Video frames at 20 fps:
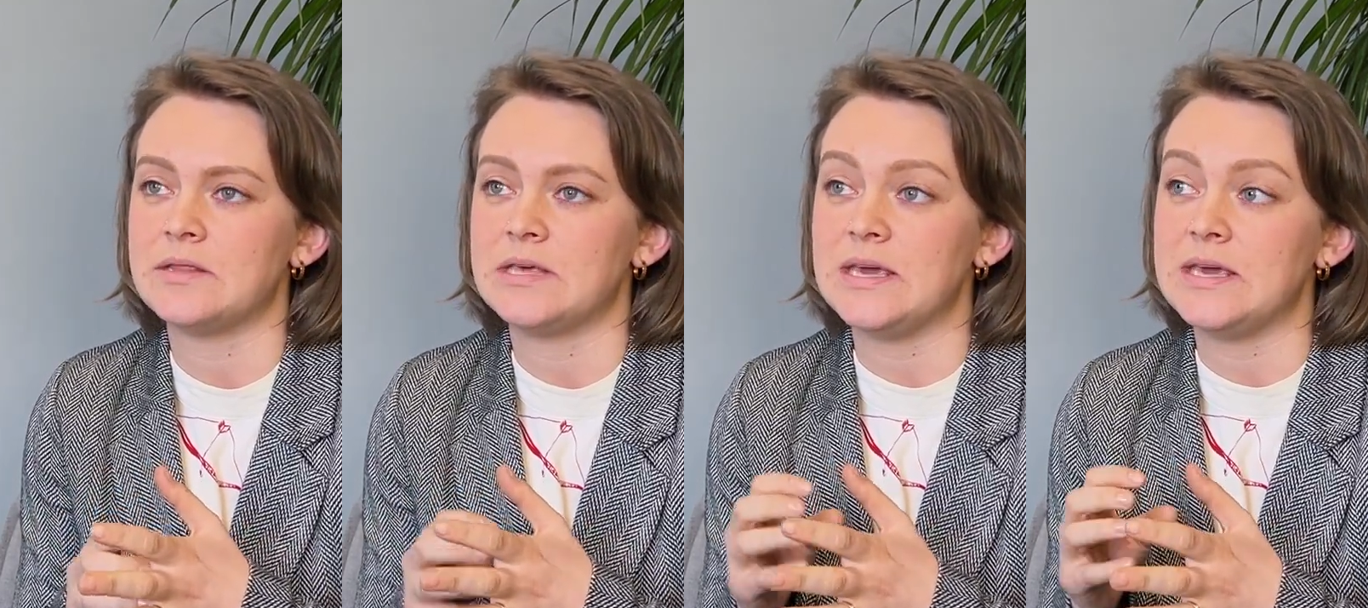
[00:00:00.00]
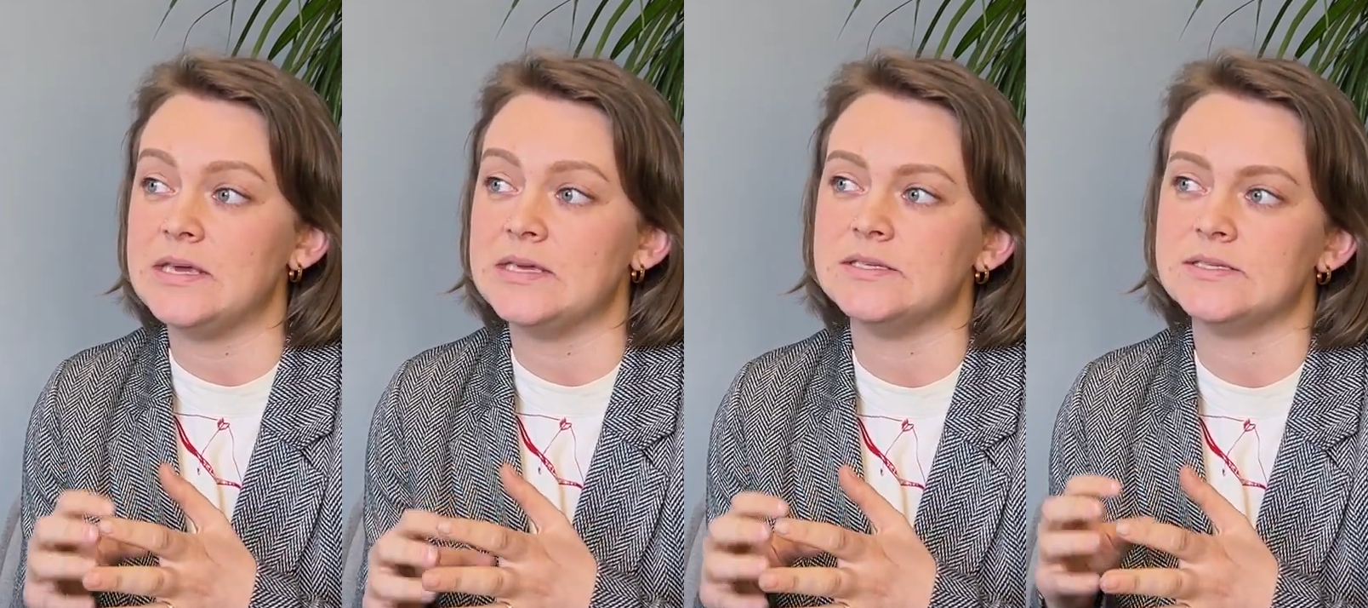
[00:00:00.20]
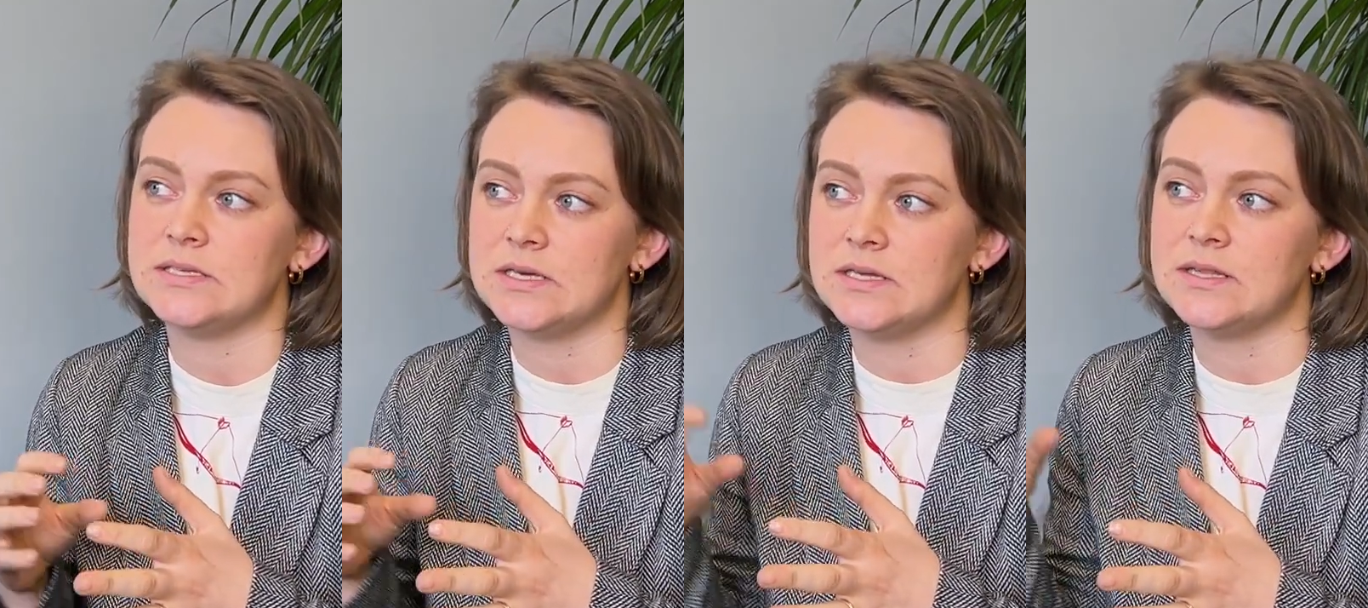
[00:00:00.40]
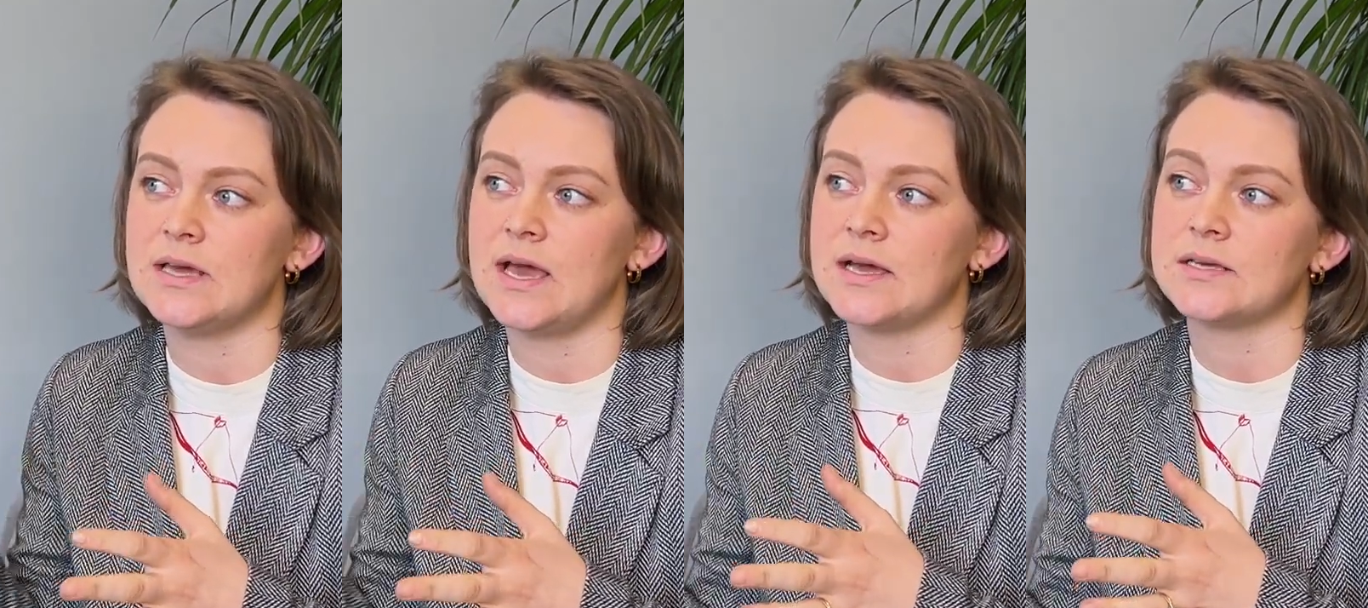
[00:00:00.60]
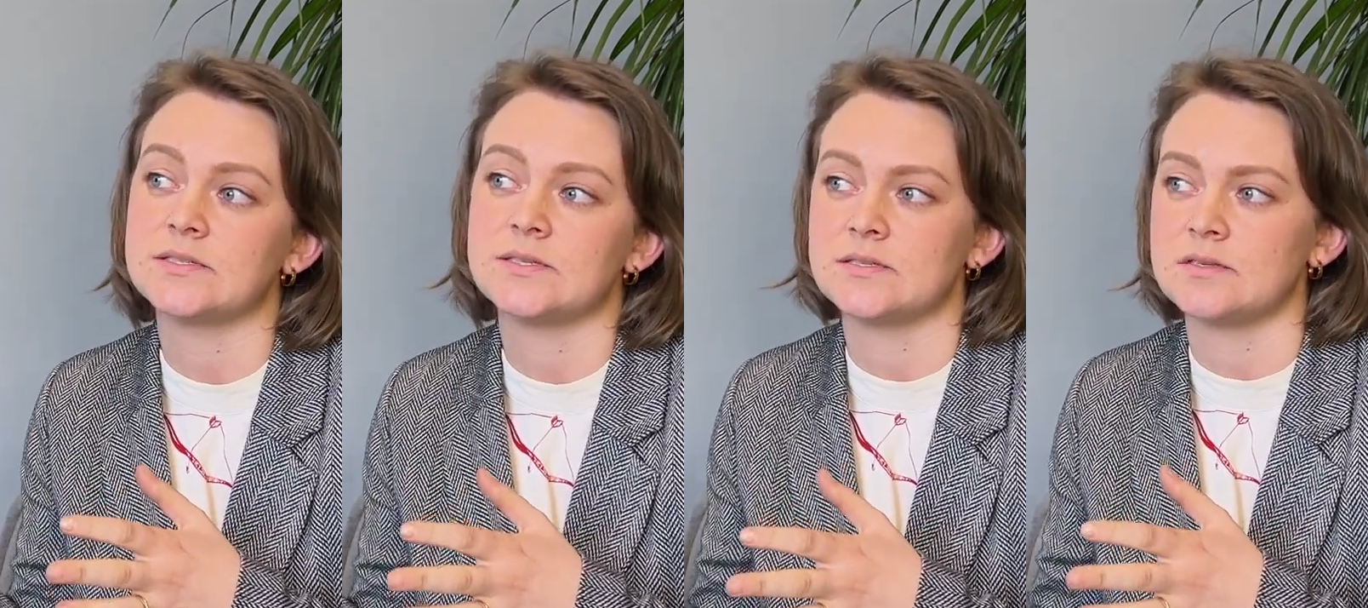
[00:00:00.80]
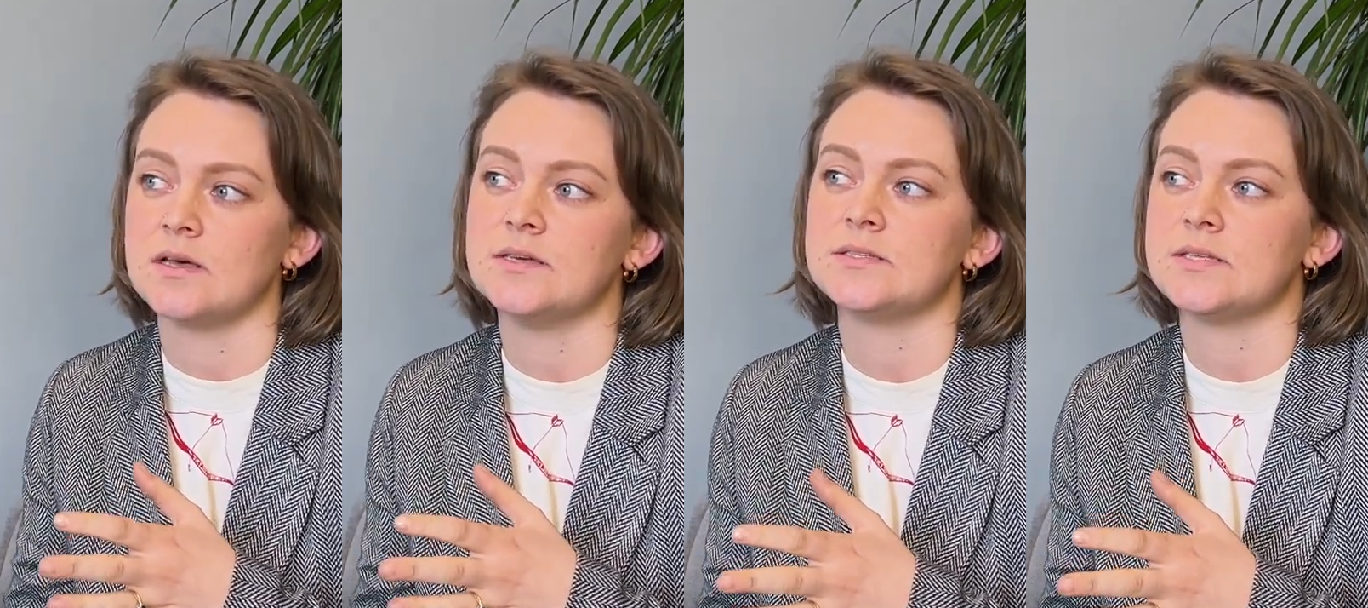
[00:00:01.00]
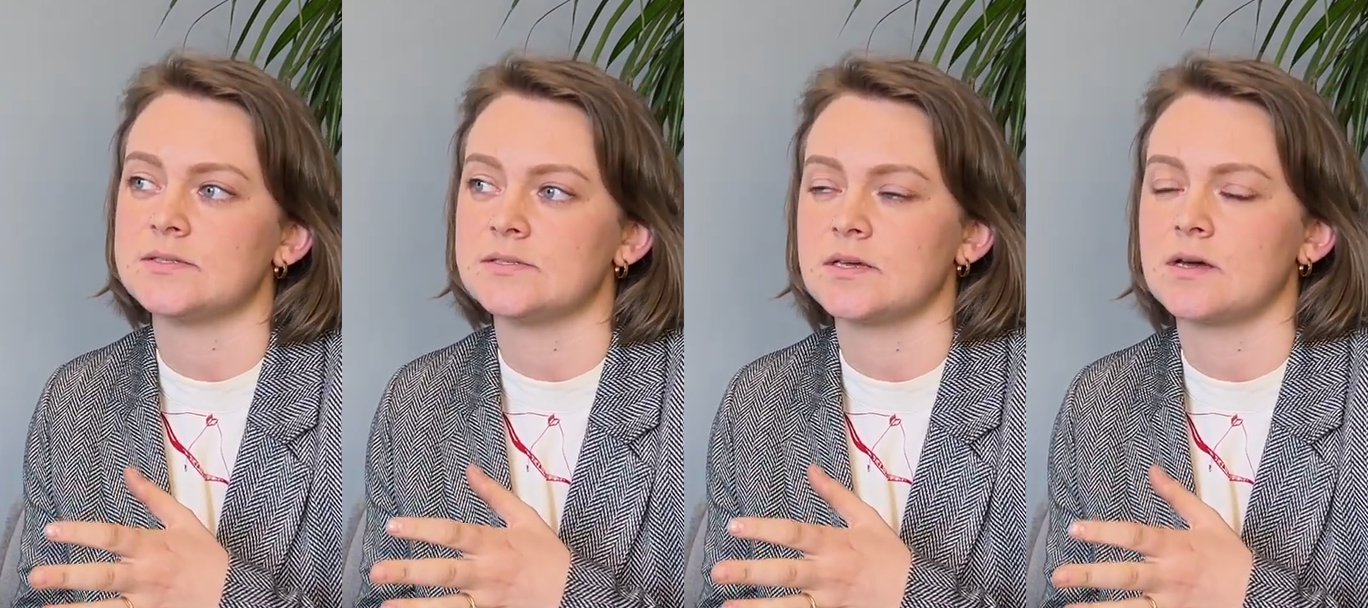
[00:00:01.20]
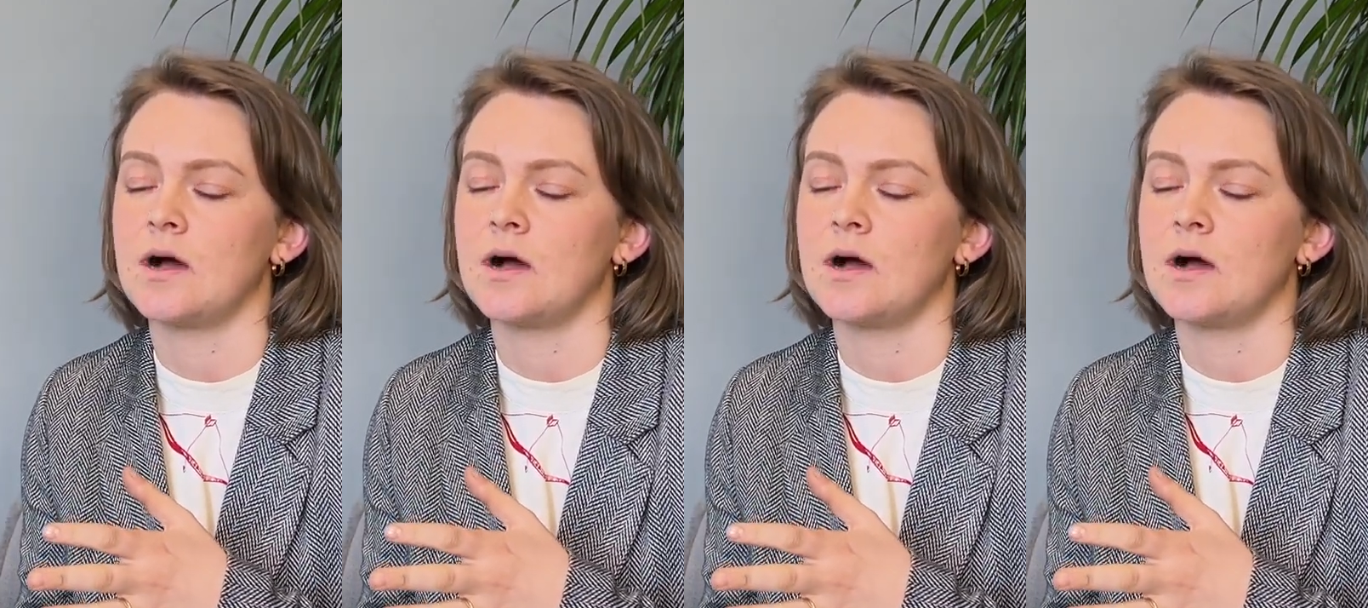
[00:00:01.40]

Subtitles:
the easier the exercises